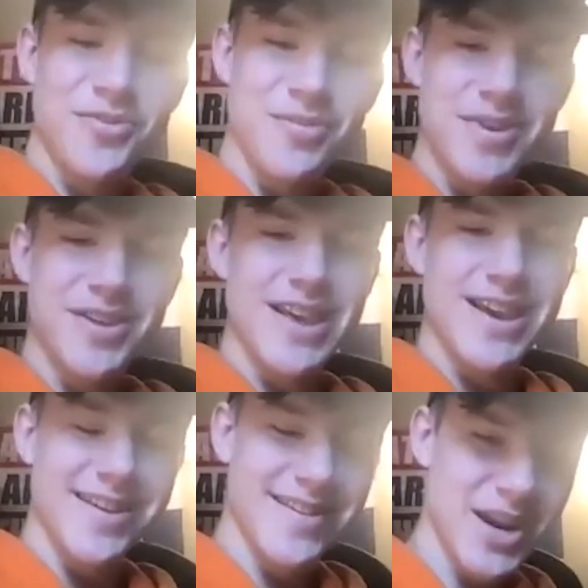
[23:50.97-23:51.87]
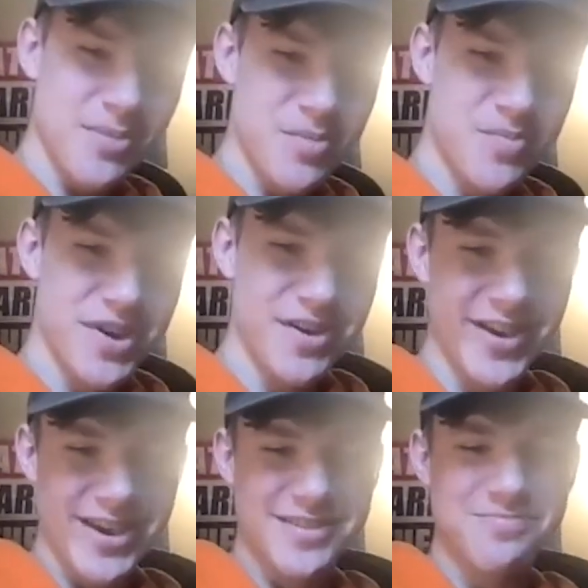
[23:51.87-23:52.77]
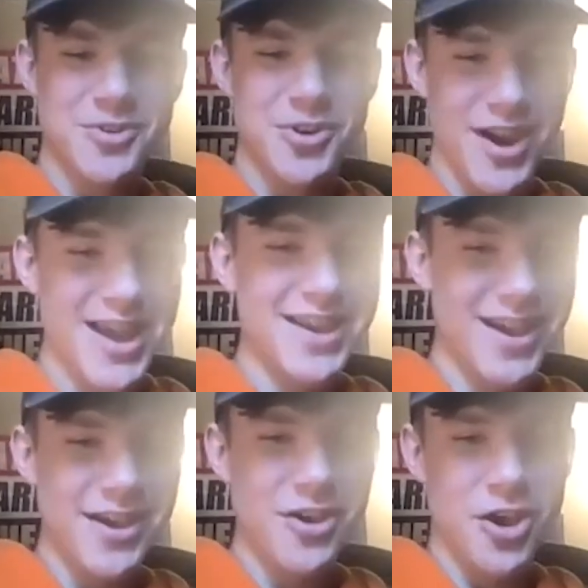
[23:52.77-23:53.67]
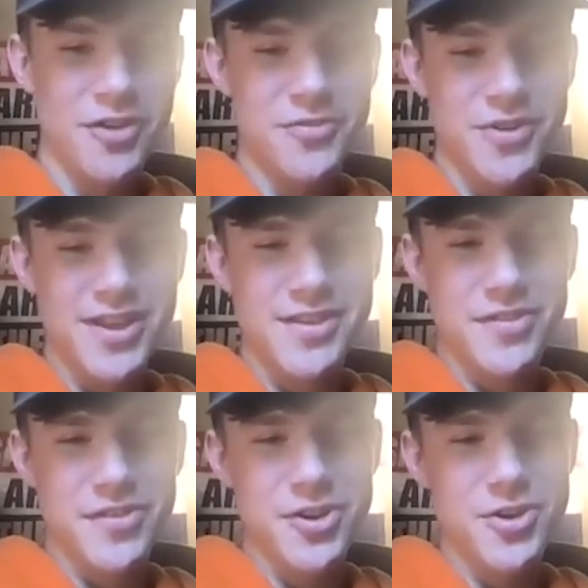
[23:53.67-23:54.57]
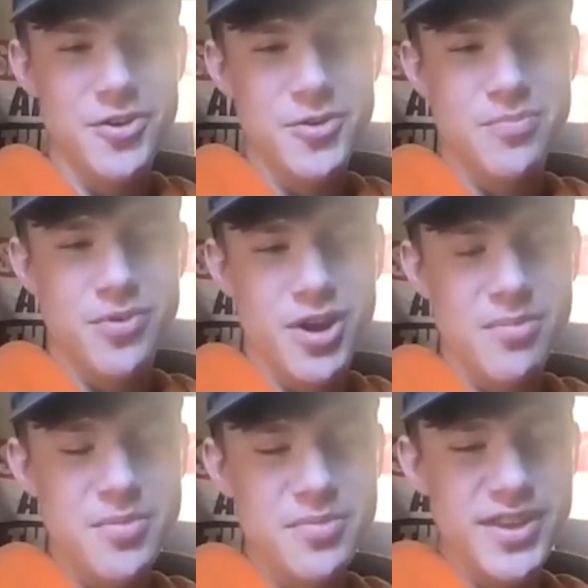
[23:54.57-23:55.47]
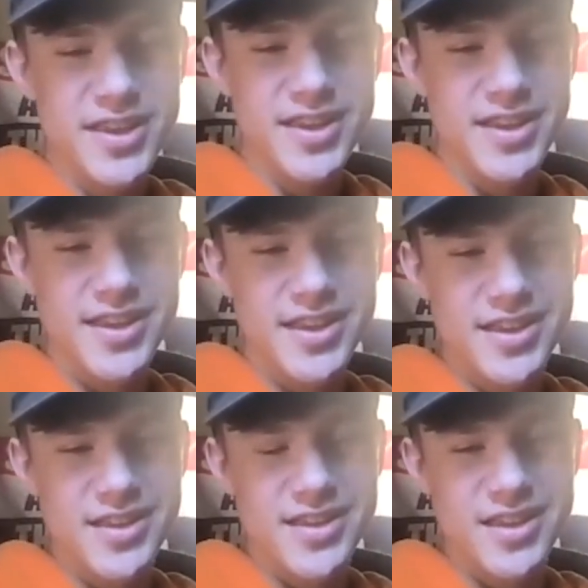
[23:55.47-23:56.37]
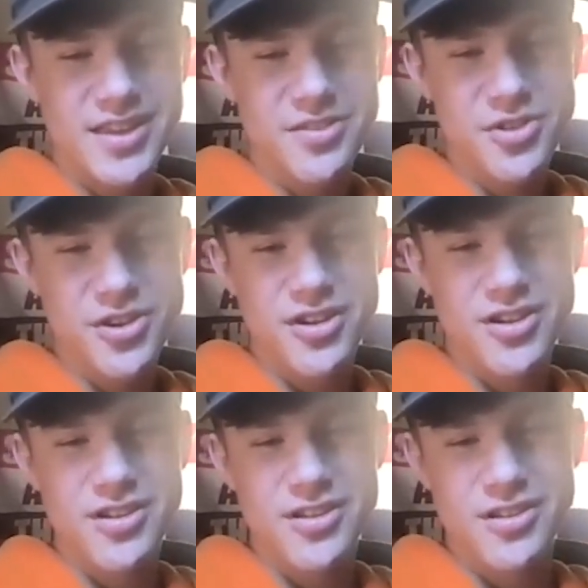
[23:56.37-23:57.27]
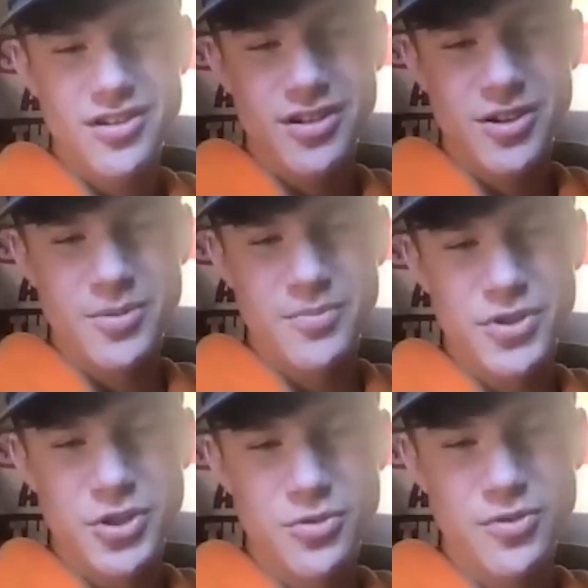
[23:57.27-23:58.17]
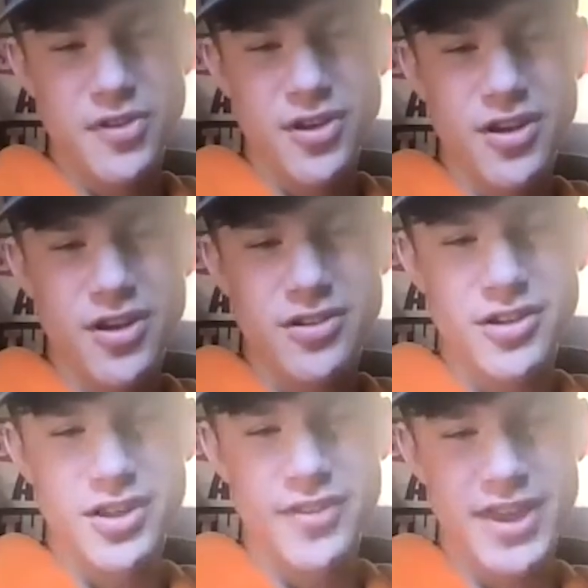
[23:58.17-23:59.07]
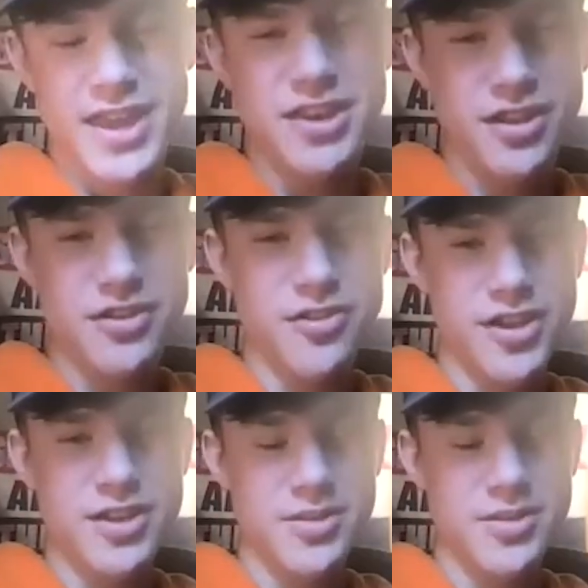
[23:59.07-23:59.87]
For me, like I said, I'm a big like crack guy off wit, so probably either Utah and like Indian Creek.